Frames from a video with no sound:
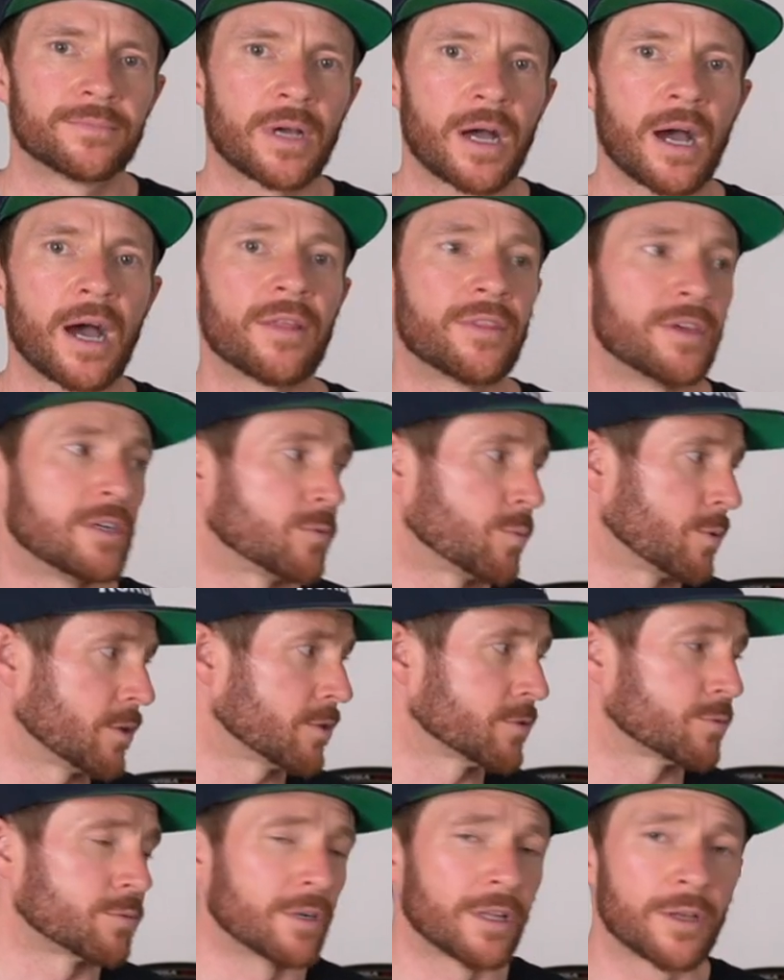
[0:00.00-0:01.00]
are these
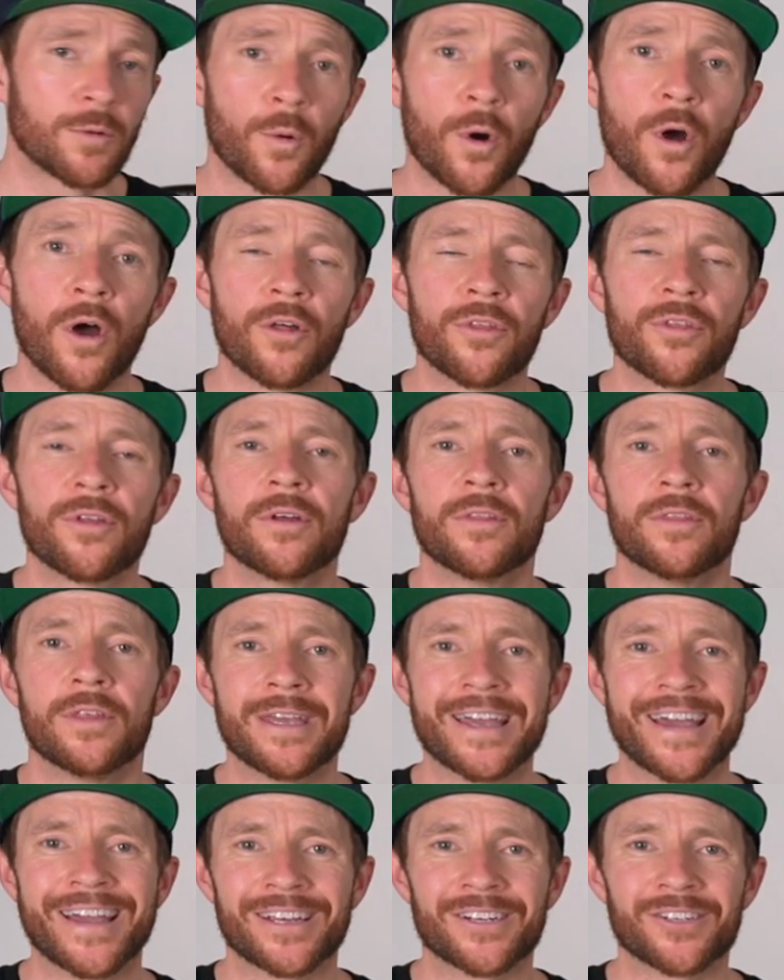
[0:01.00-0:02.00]
wheels really worth
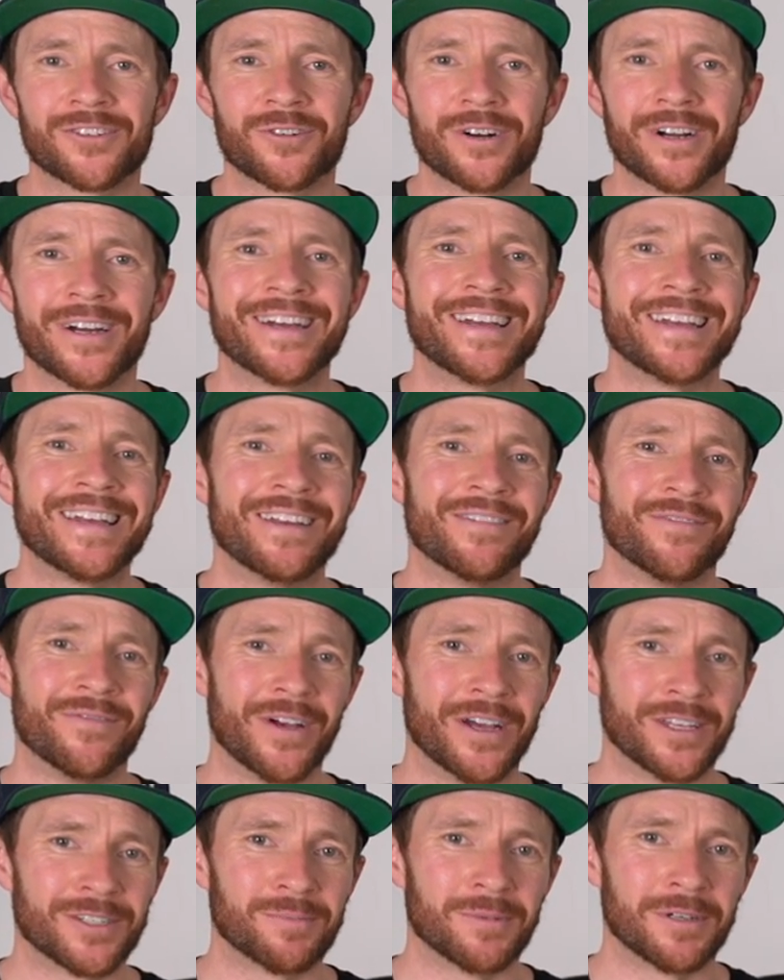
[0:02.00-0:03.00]
the extra
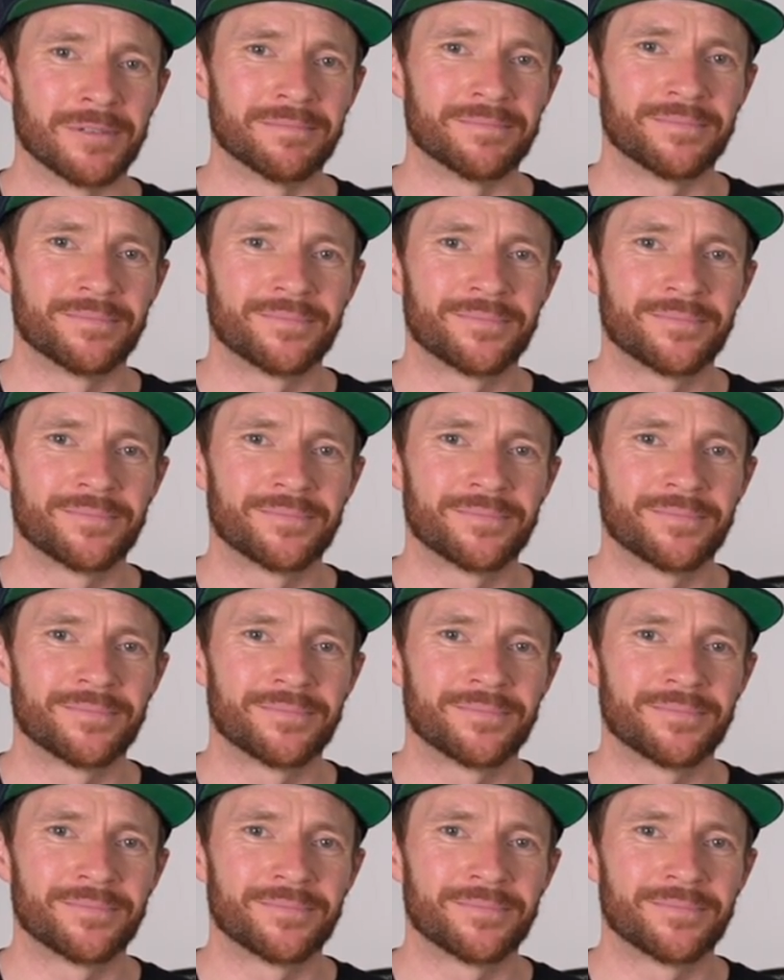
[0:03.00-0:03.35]
investment?